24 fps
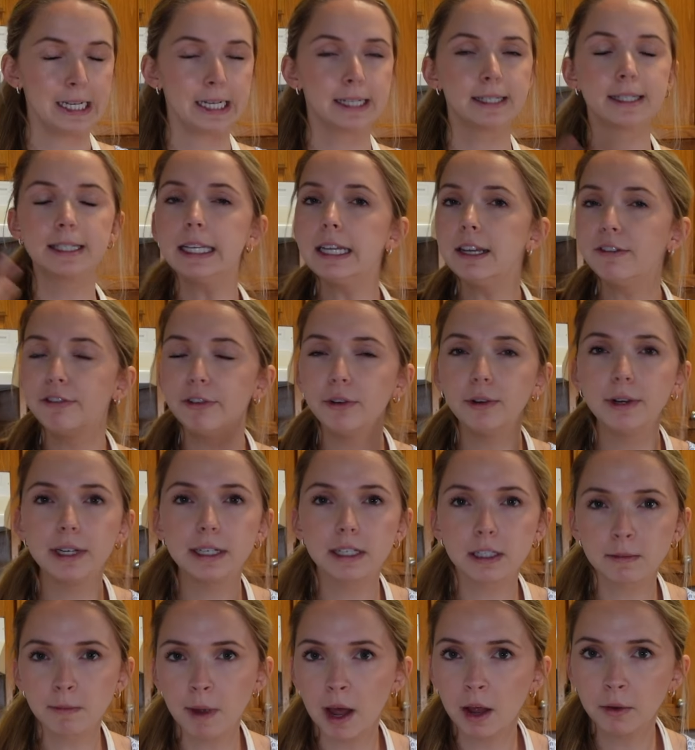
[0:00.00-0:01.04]
seafoody
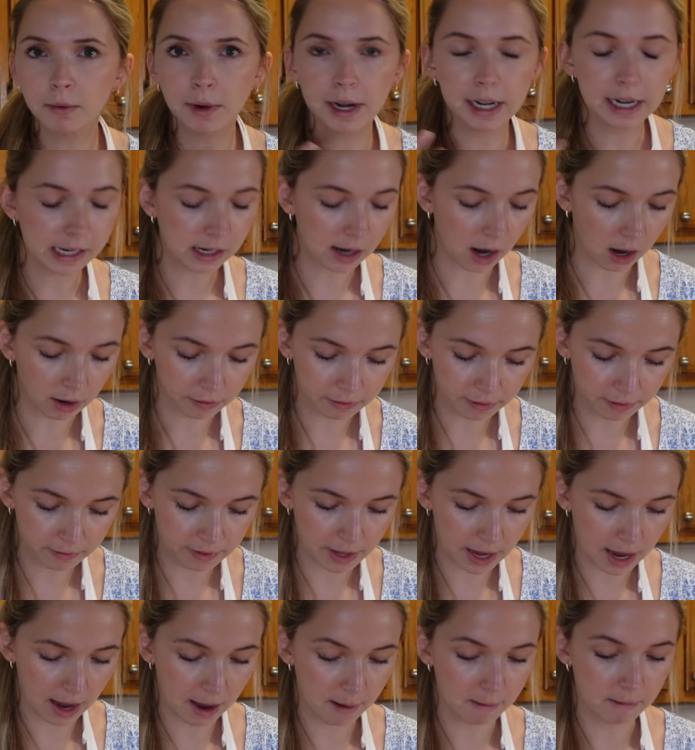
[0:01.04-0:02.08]
smell radiating off of
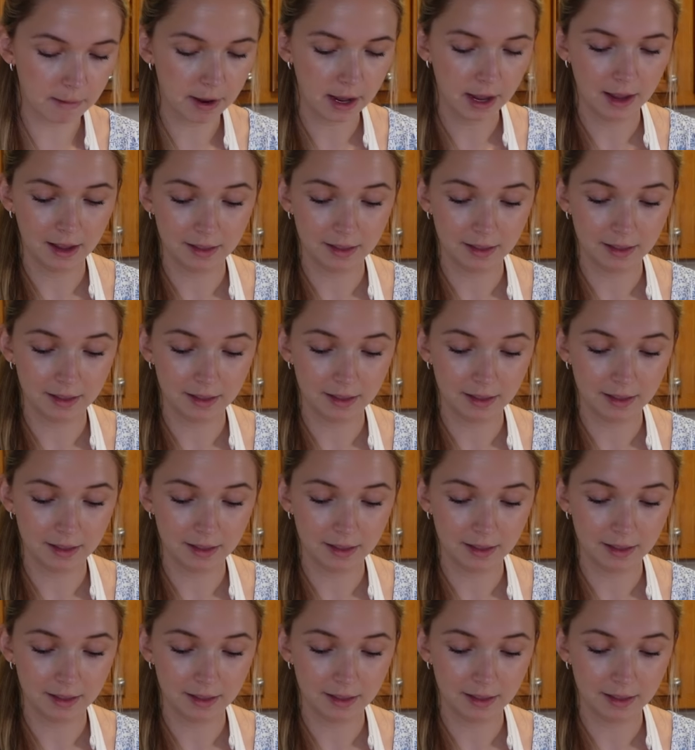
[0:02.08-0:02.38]
them.